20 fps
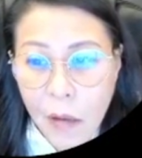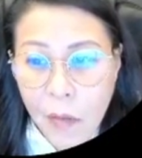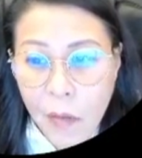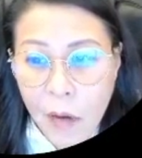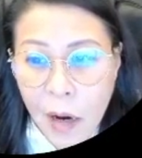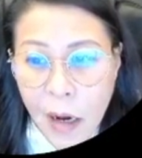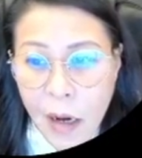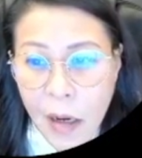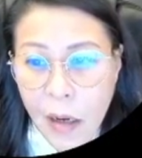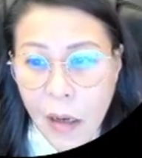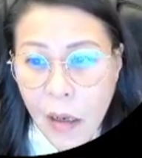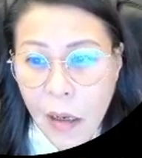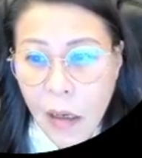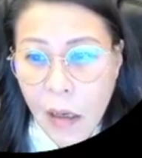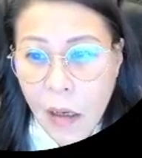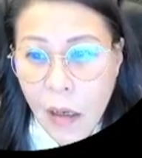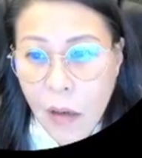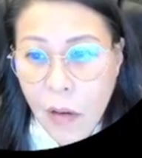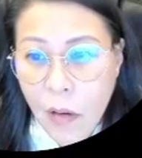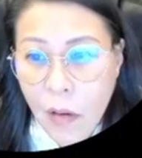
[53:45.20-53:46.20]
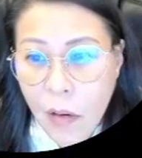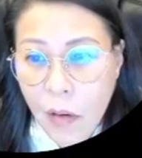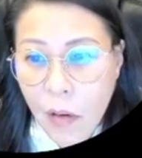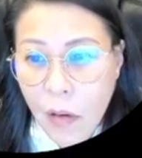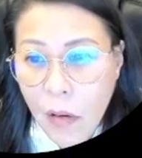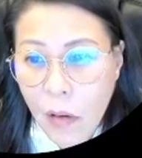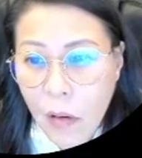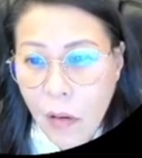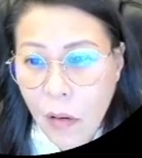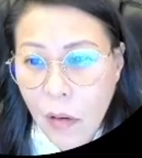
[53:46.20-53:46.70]
Right?
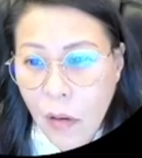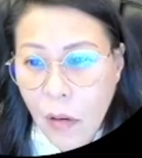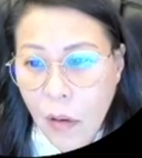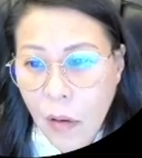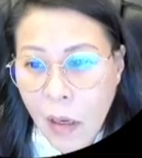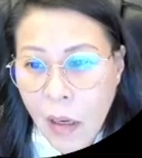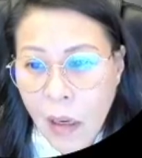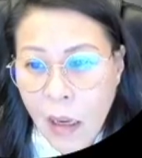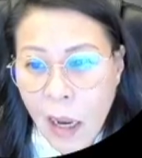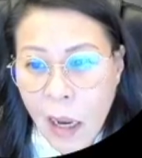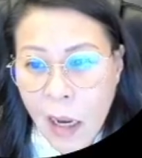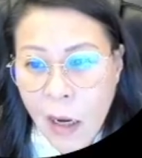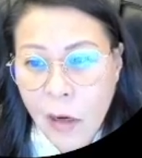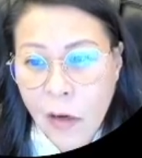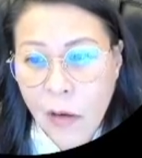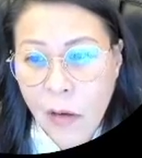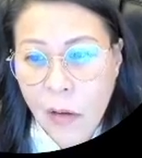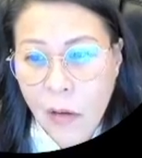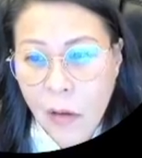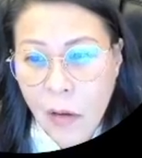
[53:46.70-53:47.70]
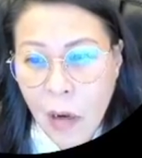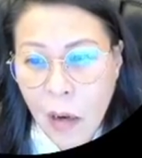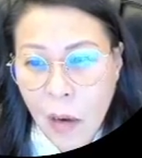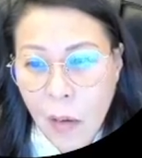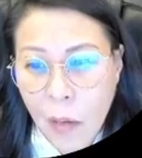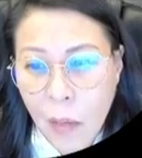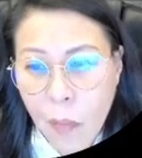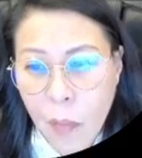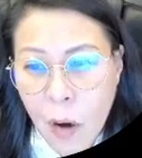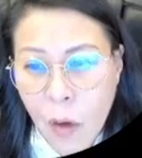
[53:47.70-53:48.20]
A eh, high
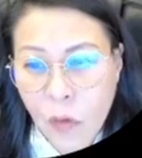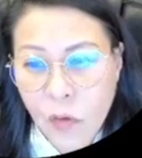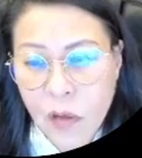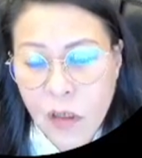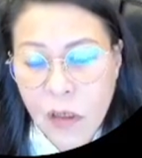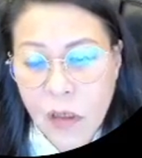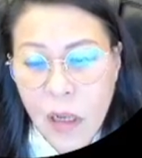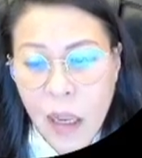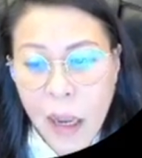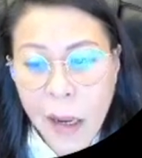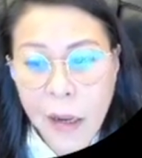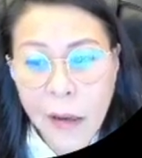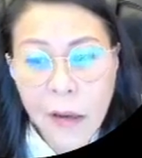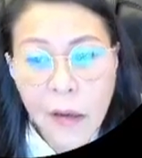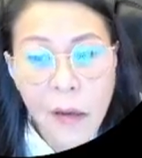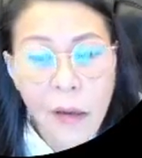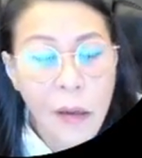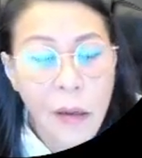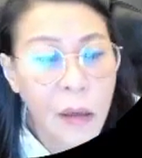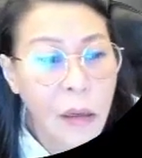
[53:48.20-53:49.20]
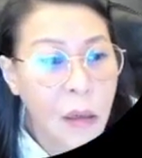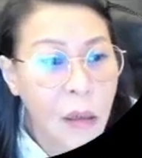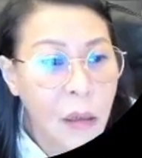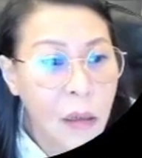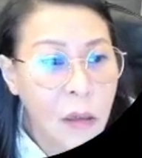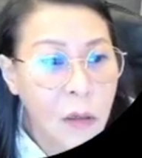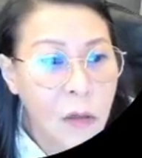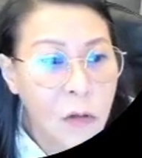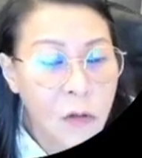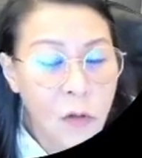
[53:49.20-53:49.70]
uh mountain high.
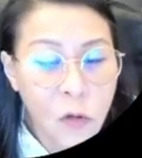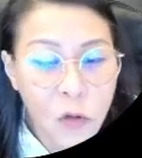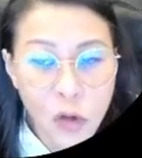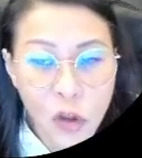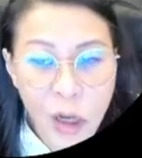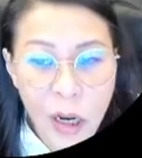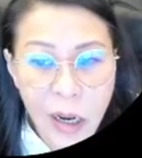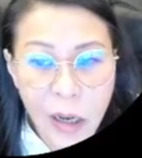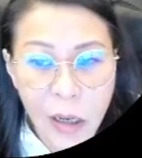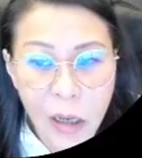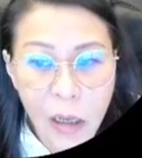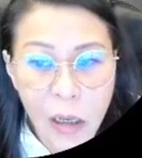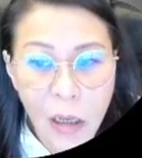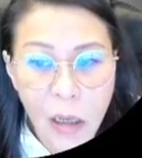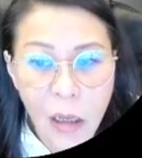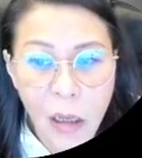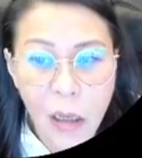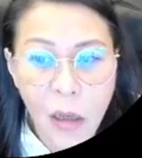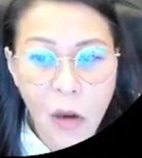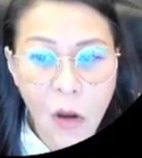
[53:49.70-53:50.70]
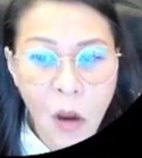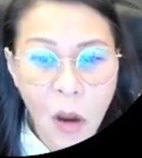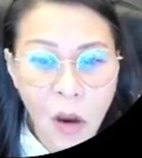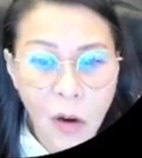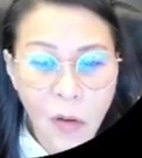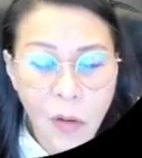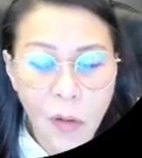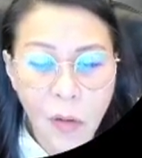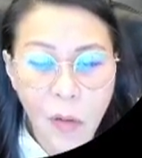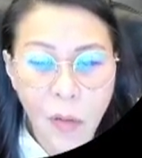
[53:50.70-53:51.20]
So check
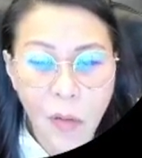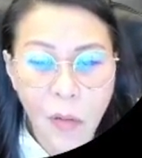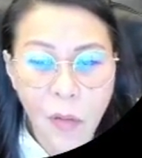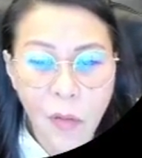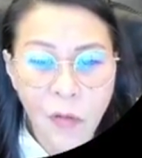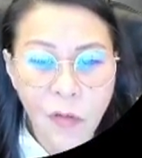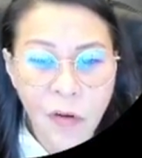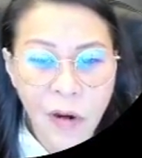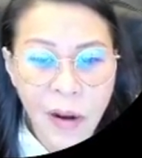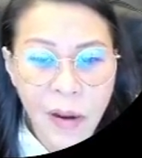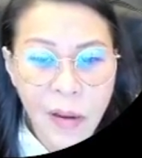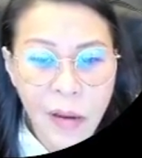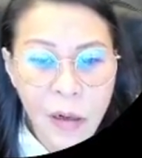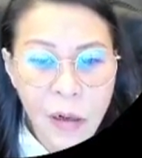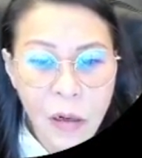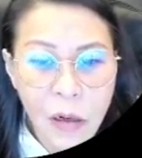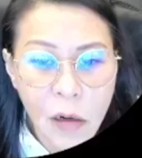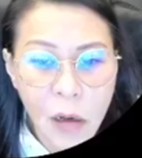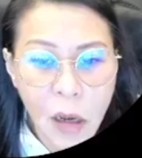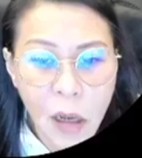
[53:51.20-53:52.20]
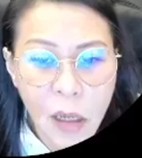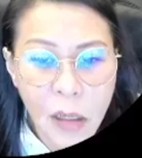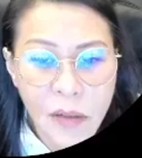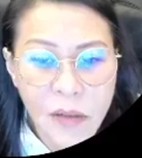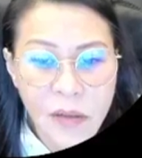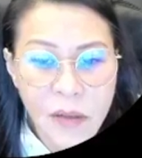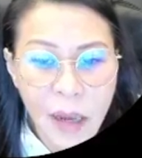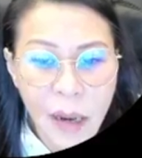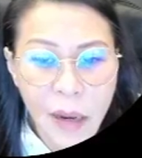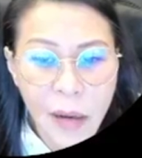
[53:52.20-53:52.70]
got dragon or not
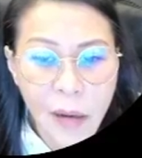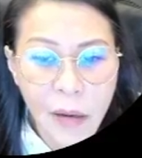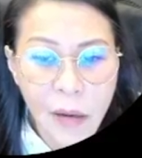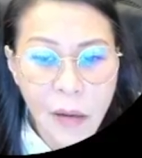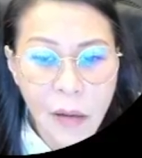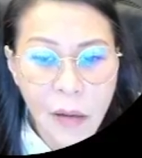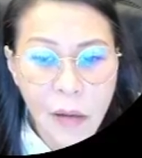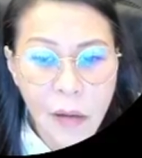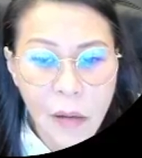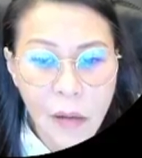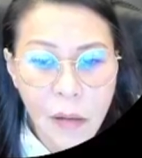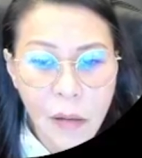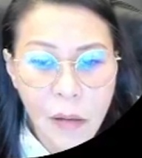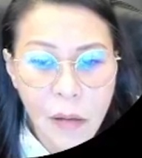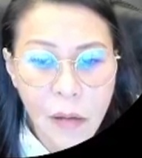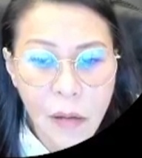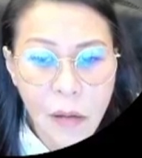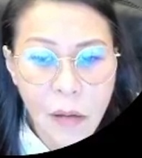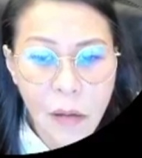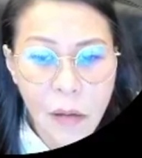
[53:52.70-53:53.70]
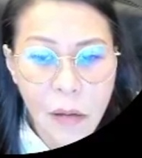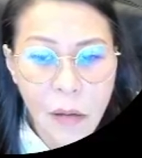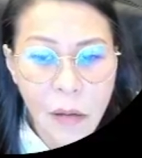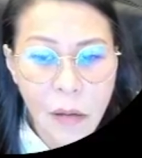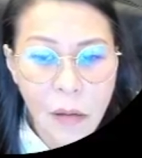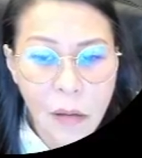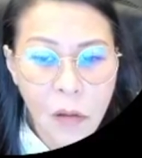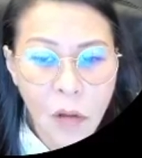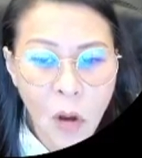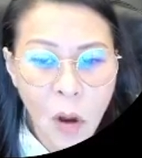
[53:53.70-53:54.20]
inside
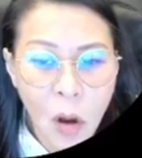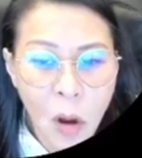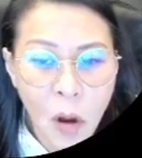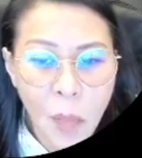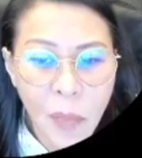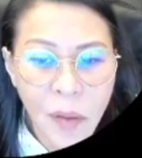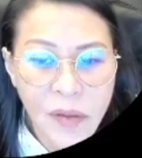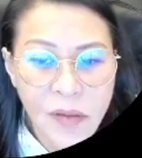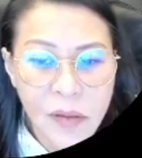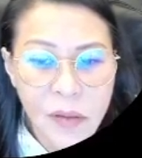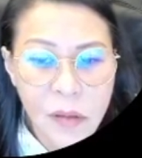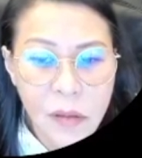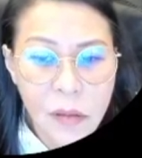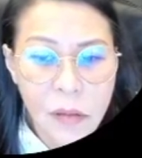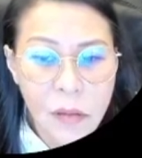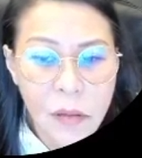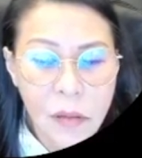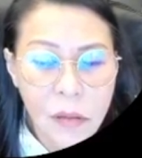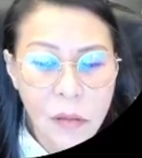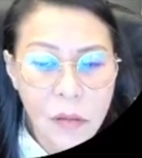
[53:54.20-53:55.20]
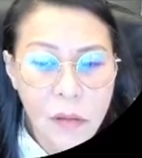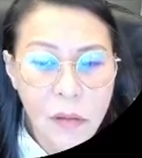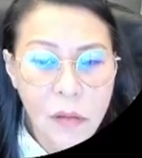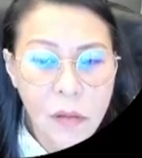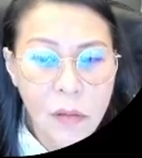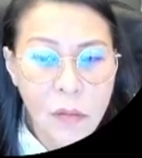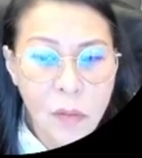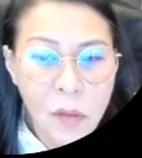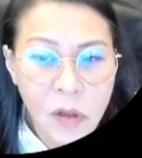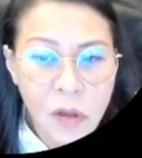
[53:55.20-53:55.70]
your bazi
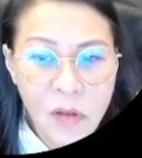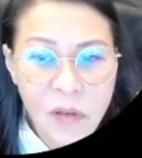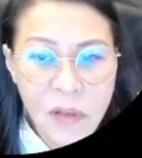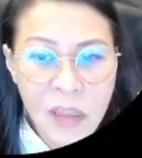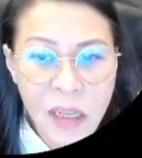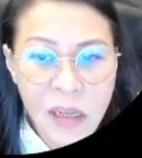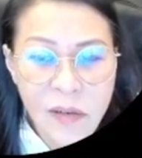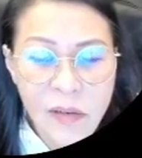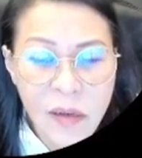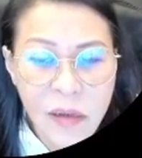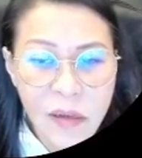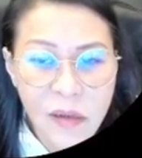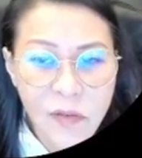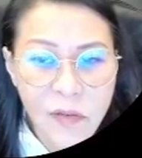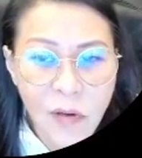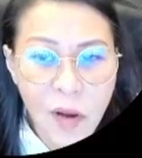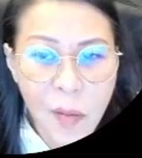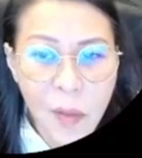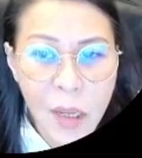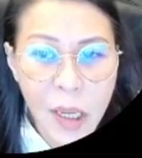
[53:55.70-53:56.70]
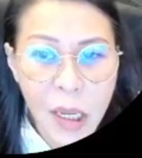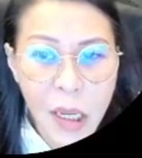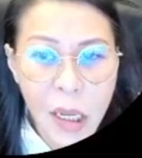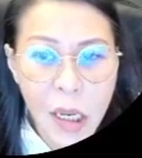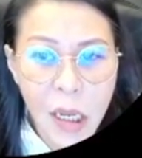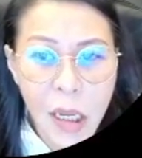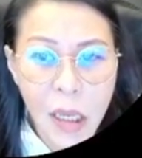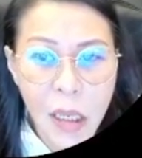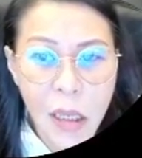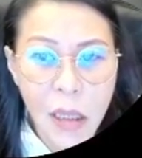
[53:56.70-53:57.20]
because next year is
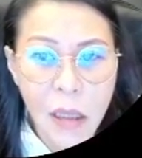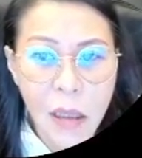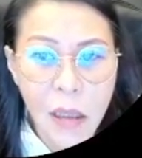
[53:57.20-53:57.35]
rabbit